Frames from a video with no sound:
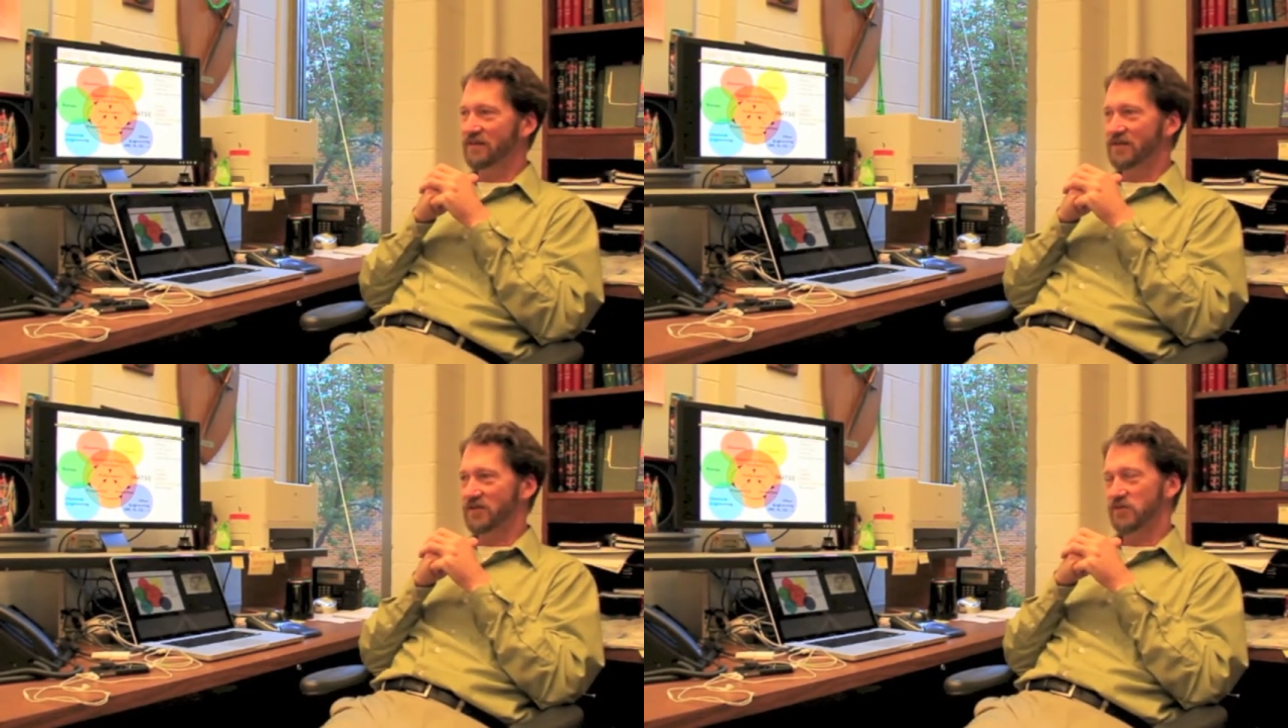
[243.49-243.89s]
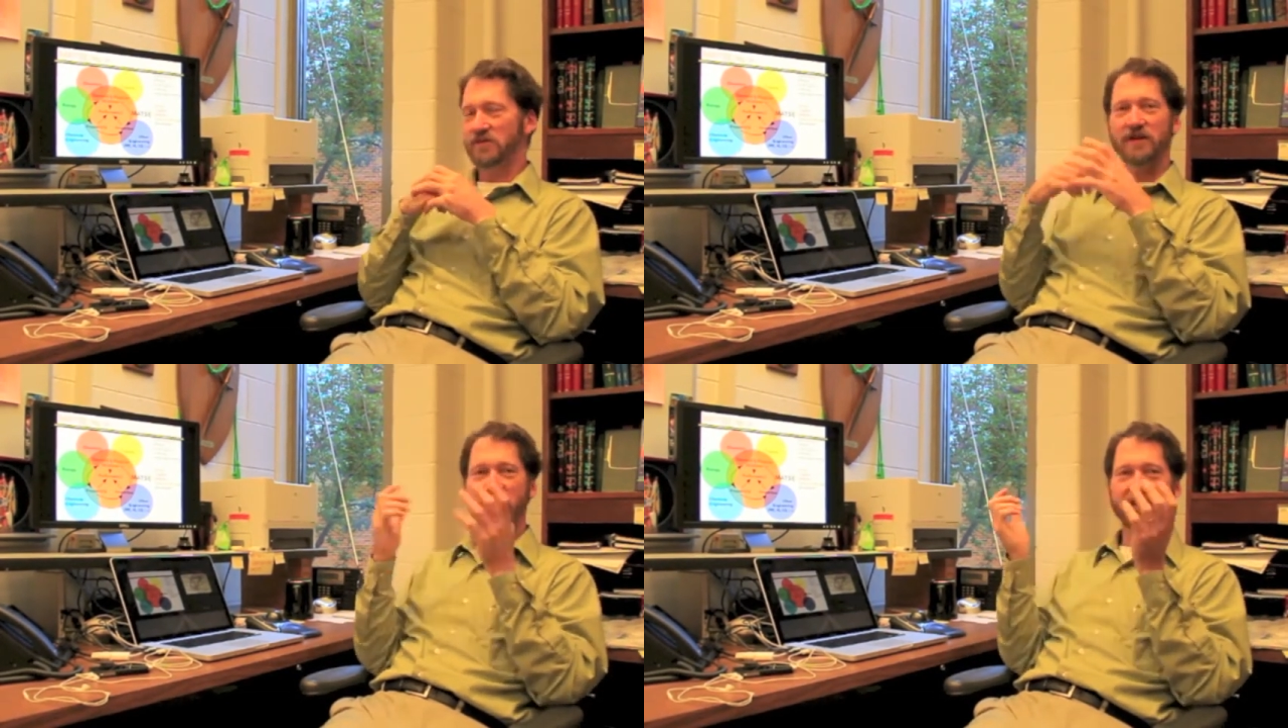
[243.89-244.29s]
Because we're
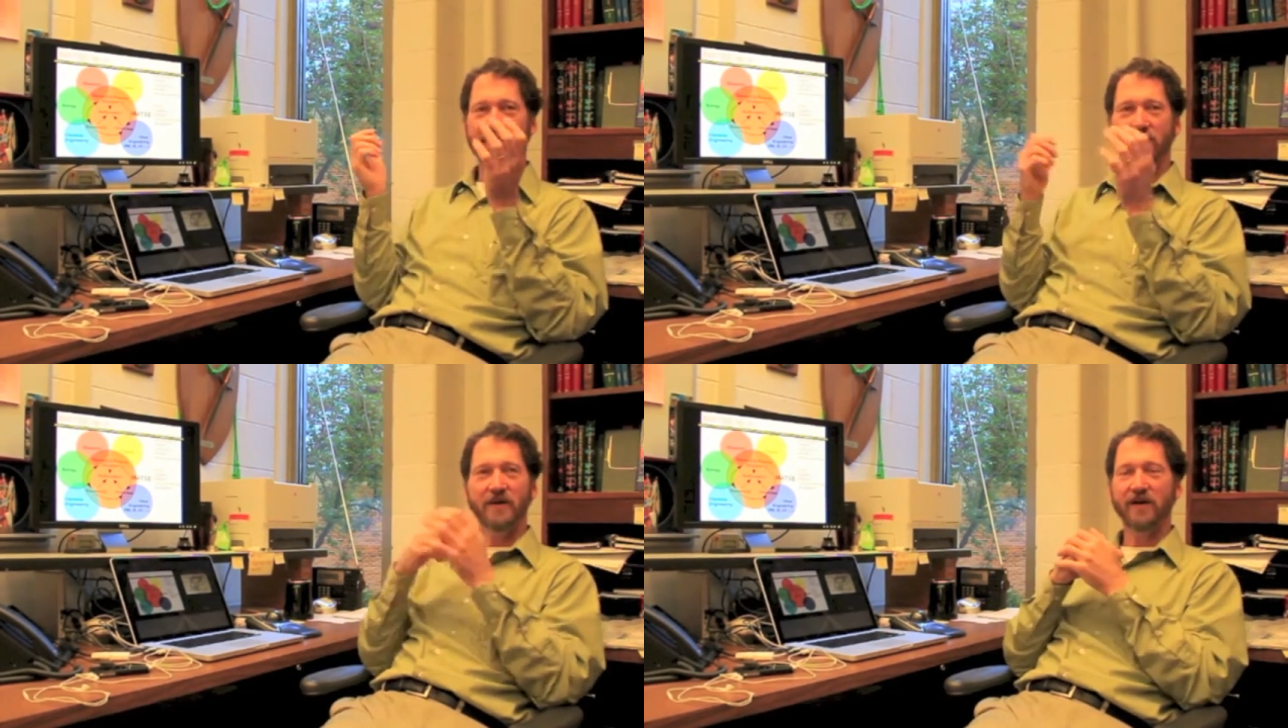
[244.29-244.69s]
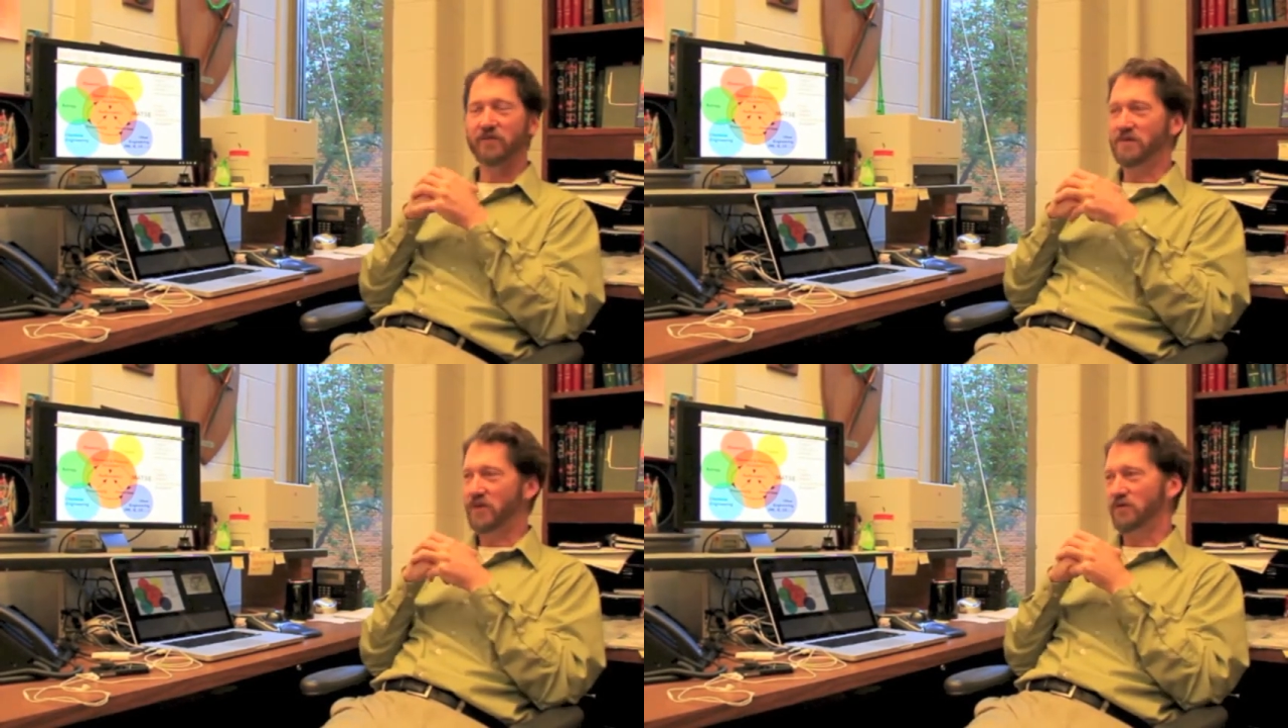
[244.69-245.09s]
talking
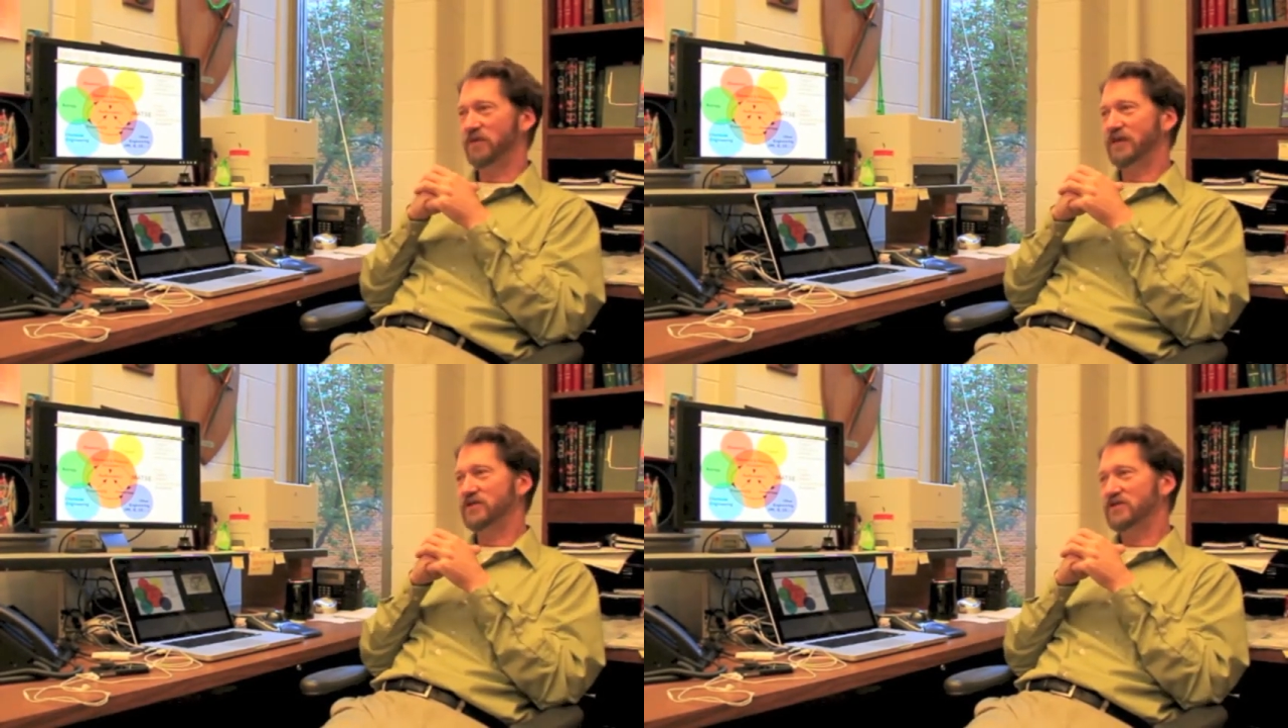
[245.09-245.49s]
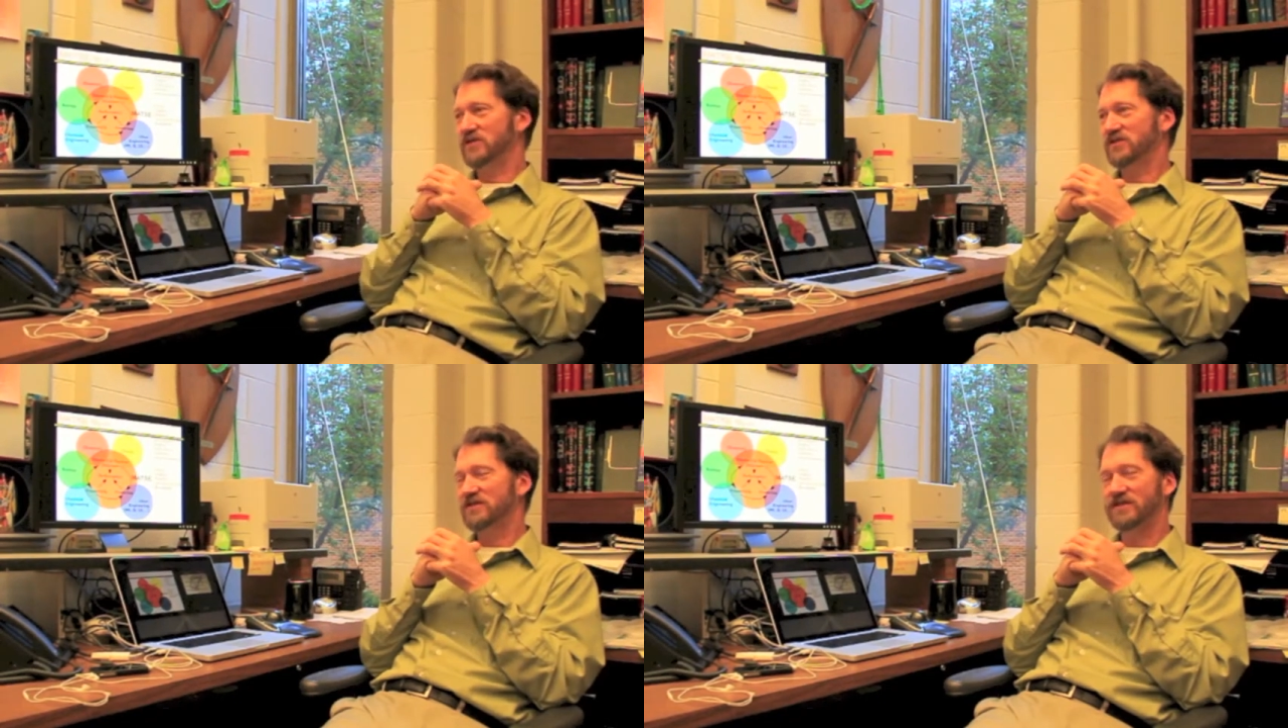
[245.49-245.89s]
about remote
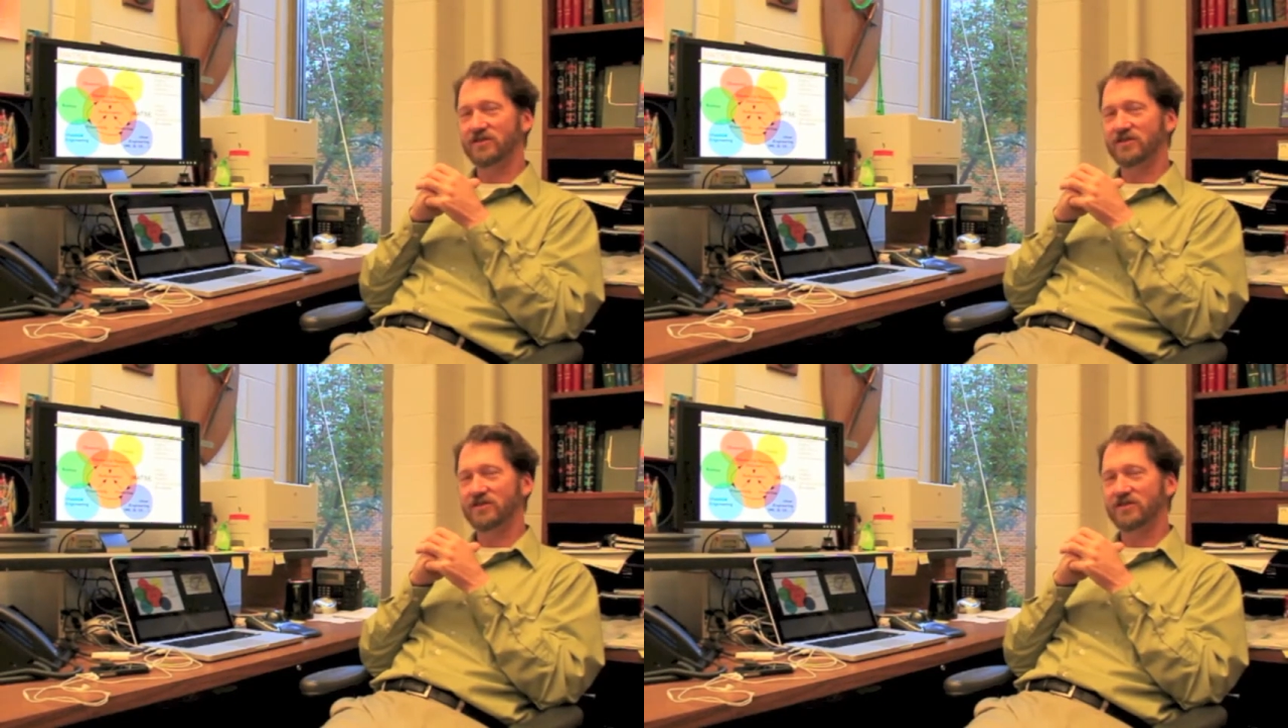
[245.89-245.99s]
villages.